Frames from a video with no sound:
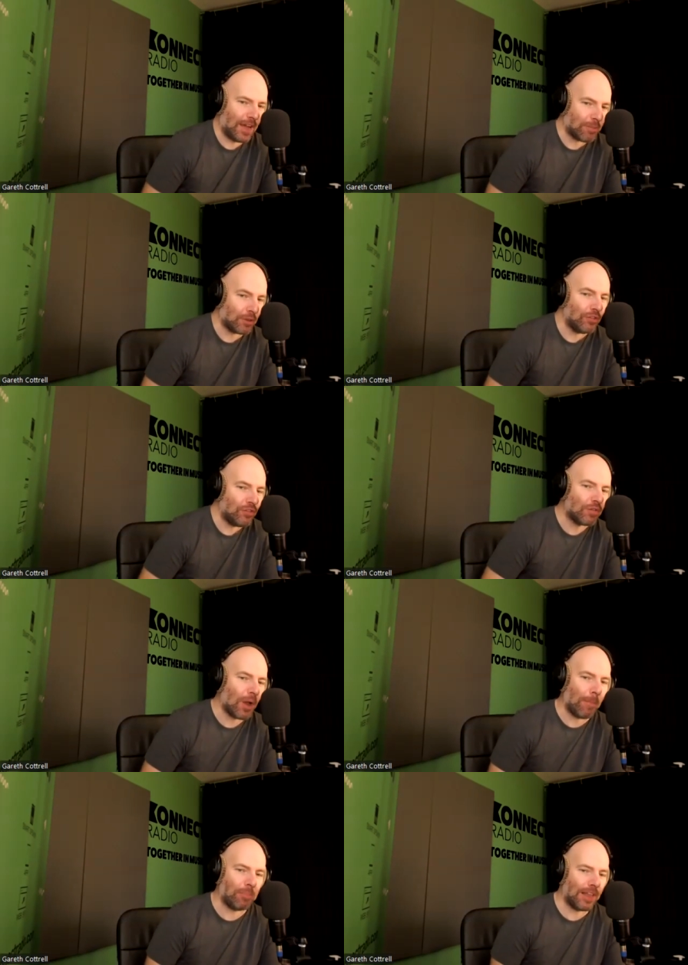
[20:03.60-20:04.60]
time because you've
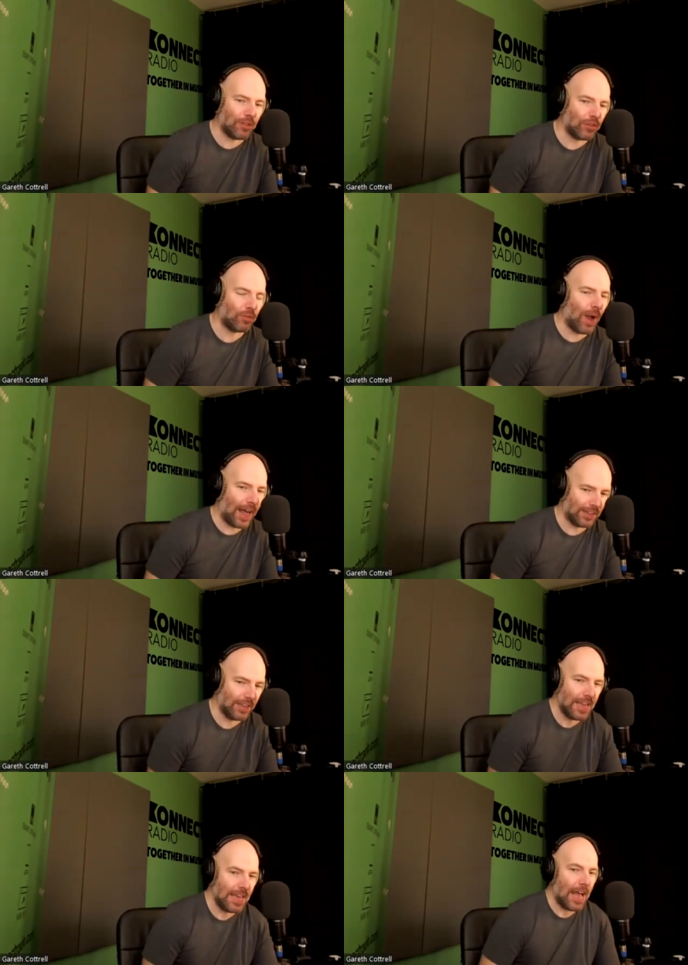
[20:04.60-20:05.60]
got plans as well.
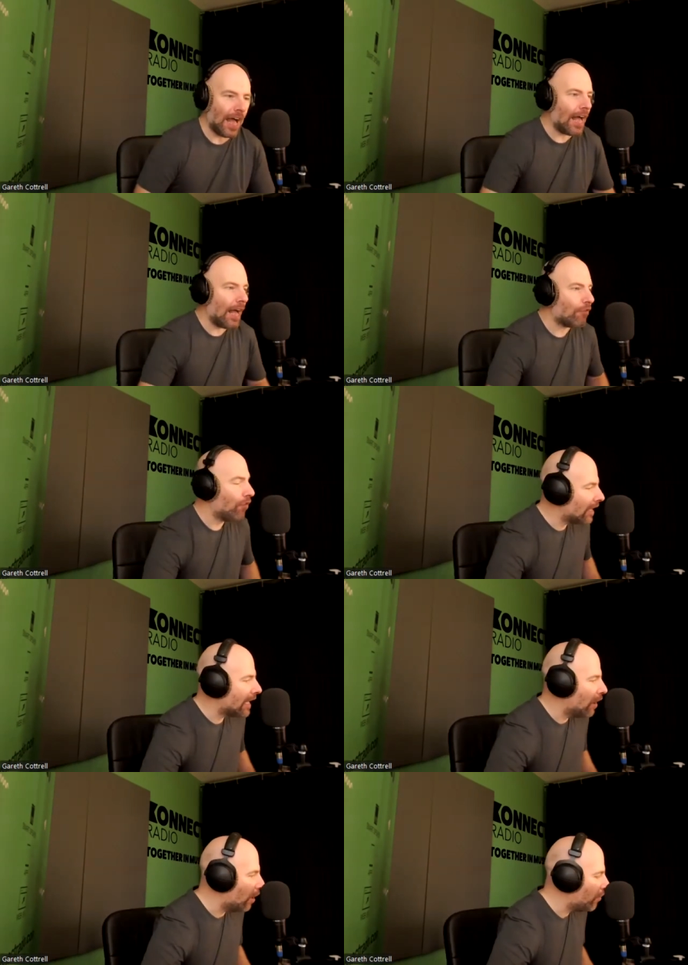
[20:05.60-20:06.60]
Uh,
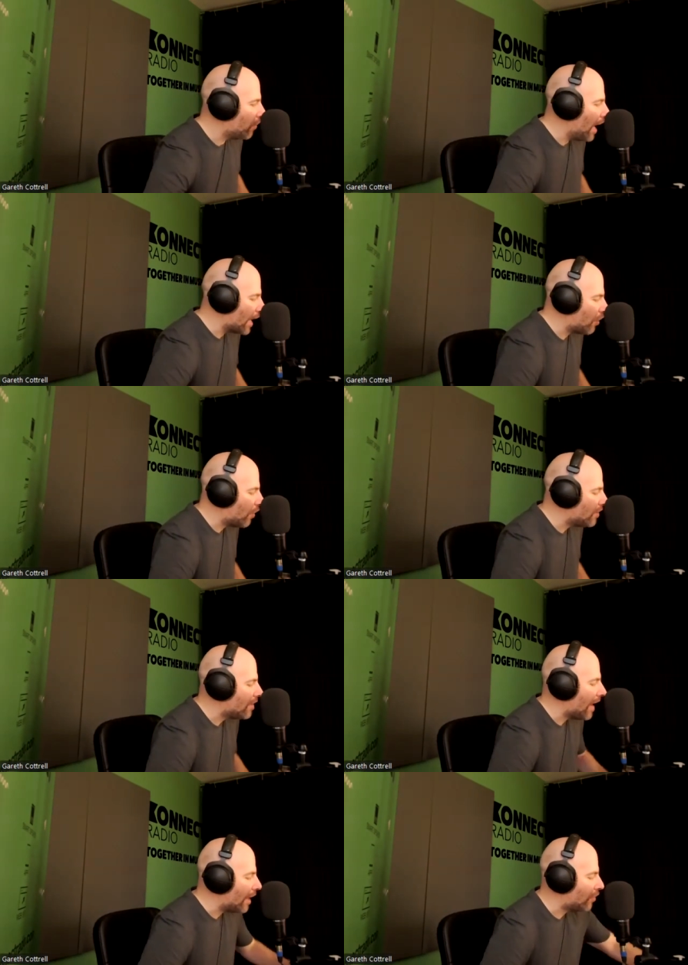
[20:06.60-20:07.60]
funnily enough, uh, Chris
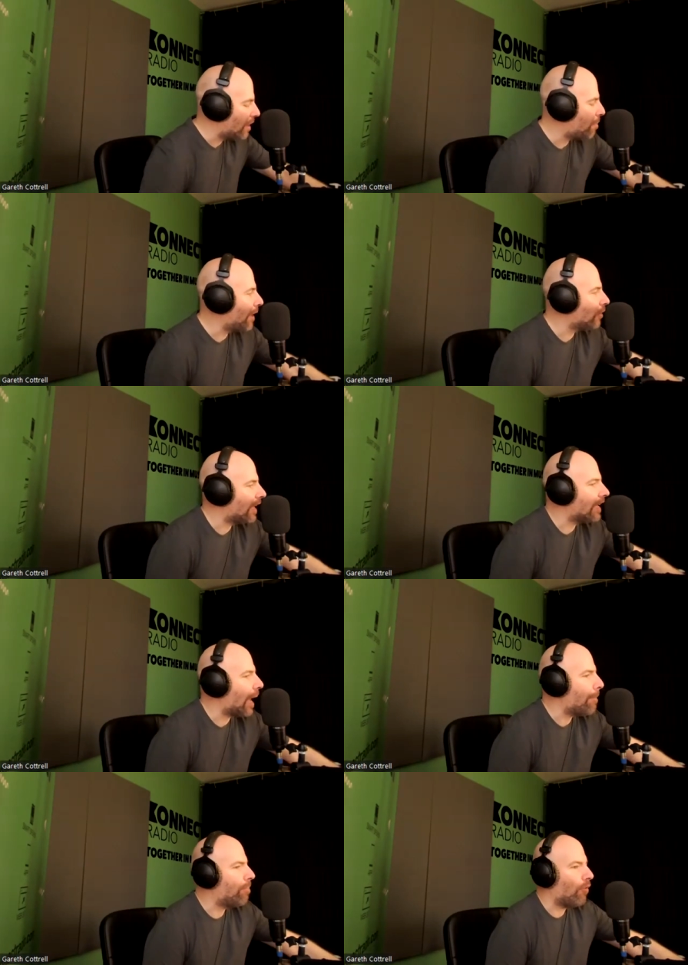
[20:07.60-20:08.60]
is actually building
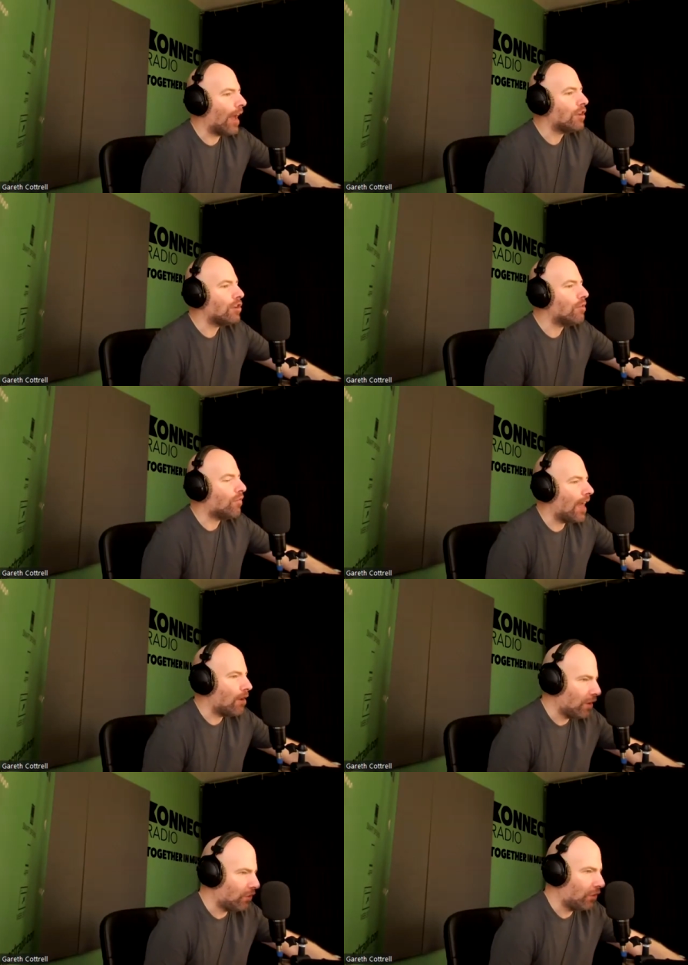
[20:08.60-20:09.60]
a brand new
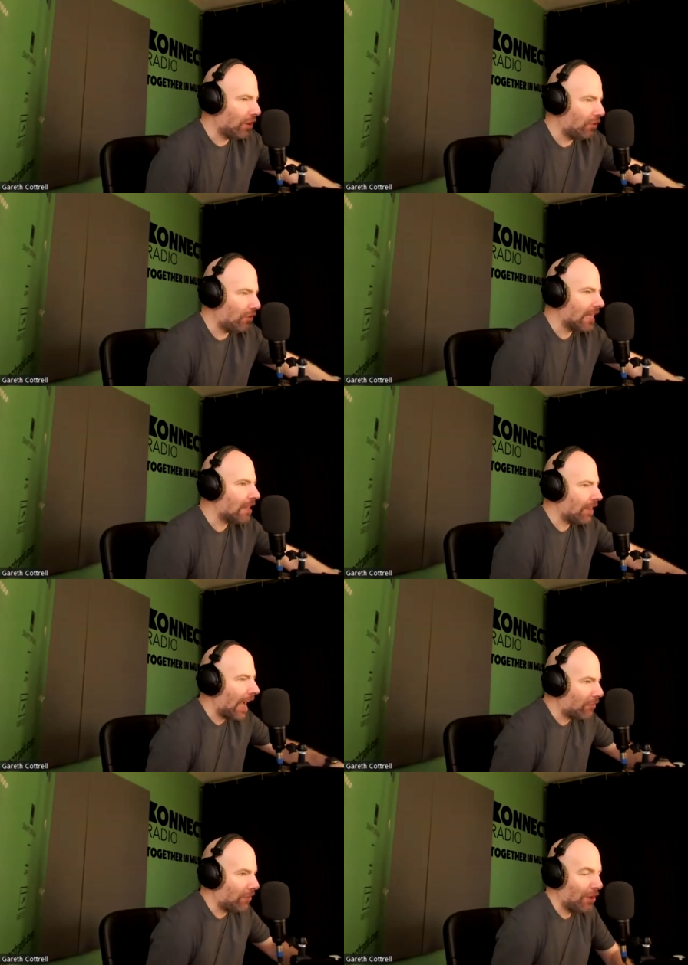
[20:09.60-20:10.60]
veterinary surgery, if you
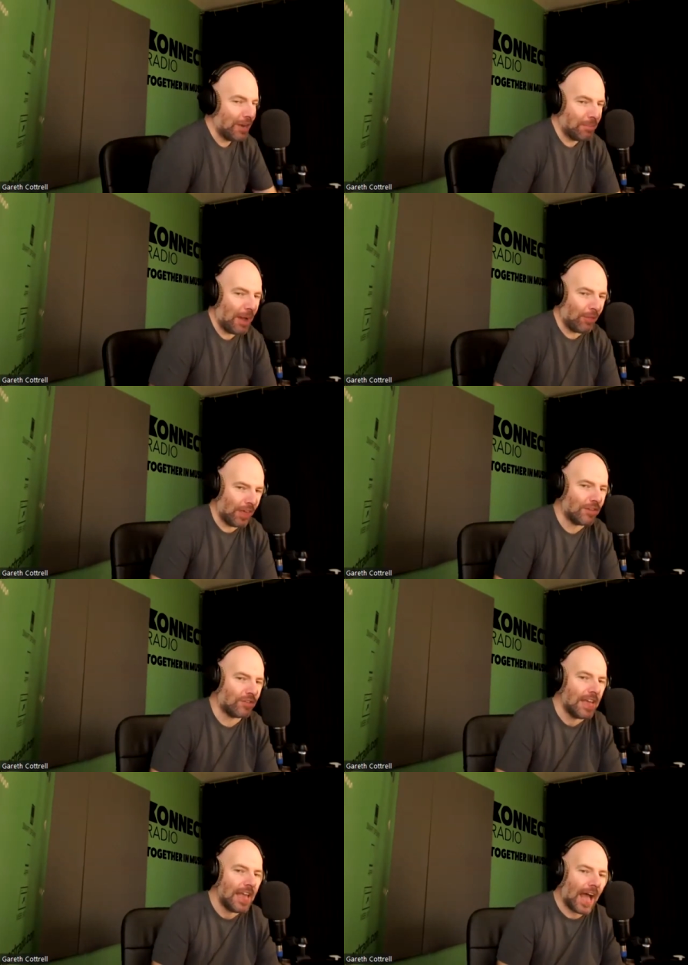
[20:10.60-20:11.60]
haven't heard about
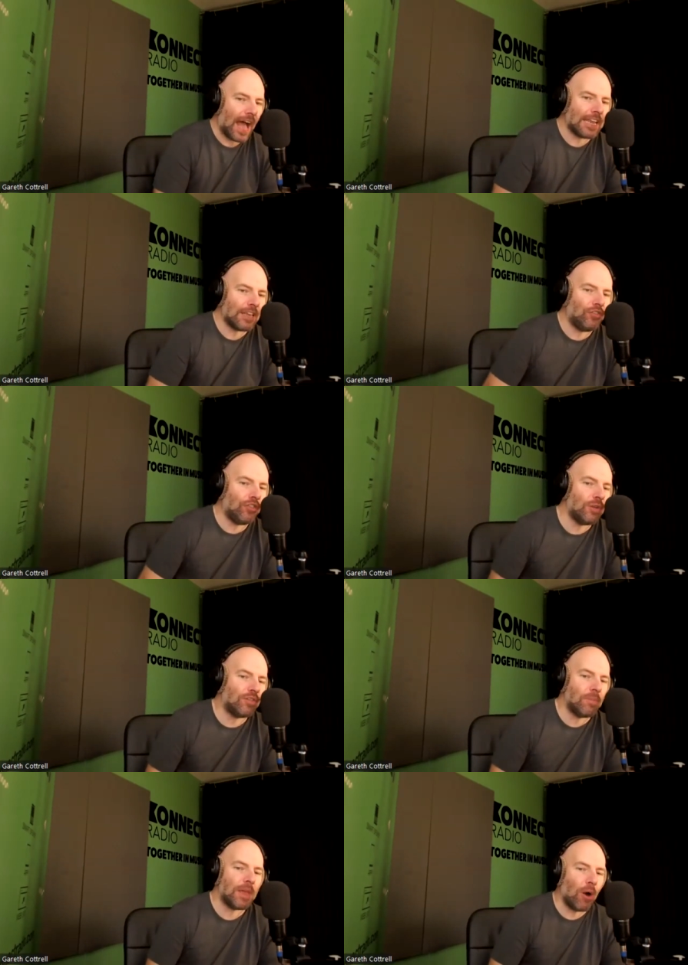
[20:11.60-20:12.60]
this. And it's due
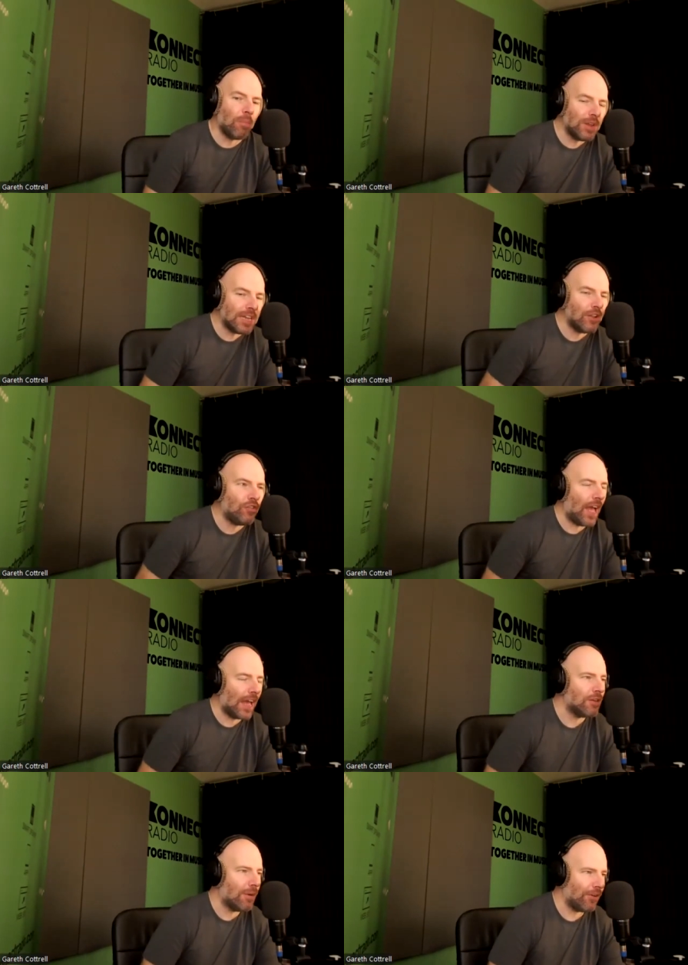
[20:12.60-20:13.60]
to be opened in
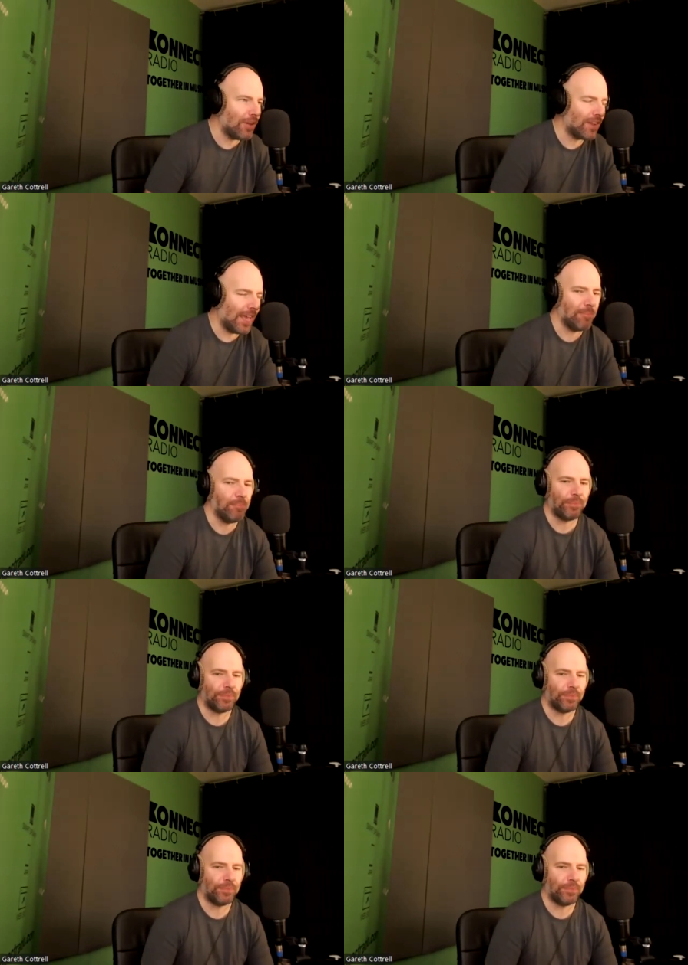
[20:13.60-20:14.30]
January, isn't it?